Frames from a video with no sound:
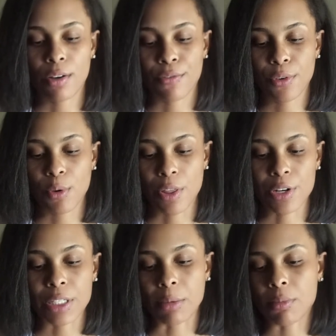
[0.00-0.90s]
few
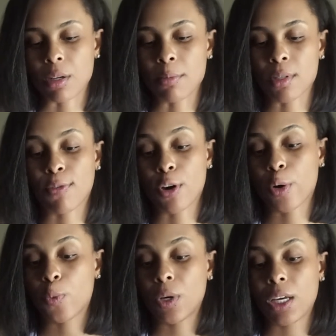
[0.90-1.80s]
other symptoms
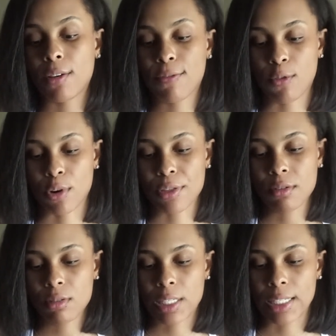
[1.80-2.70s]
for week 4
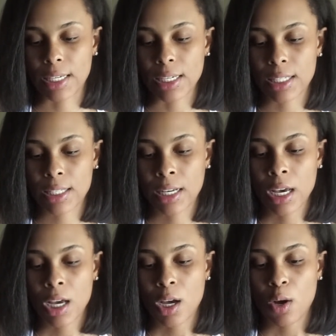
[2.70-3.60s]
through 6
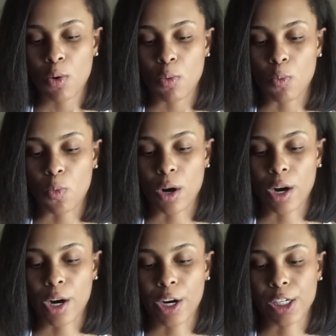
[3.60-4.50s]

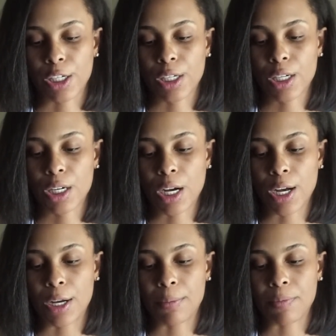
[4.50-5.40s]
were,
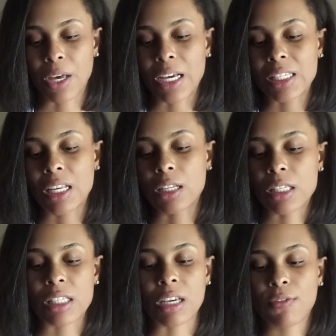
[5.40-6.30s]
like I said, the
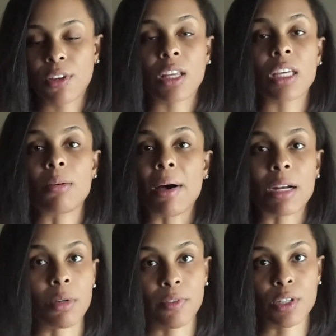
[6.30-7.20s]
sick feeling in the
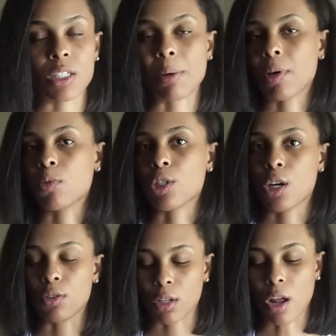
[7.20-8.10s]
bottom of your stomach, which
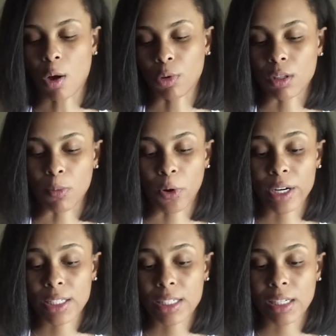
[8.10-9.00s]
goes along with the
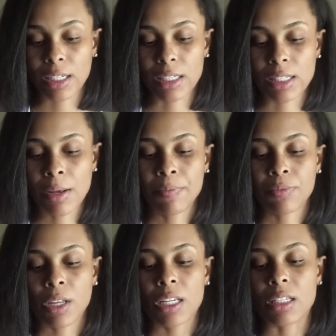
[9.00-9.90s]
morning sickness,
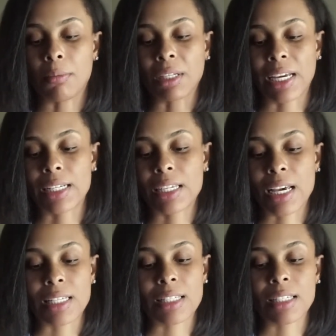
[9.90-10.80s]
the bland
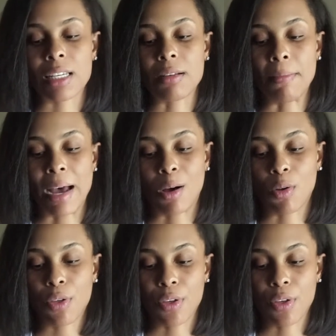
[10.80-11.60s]
taste in the mouth,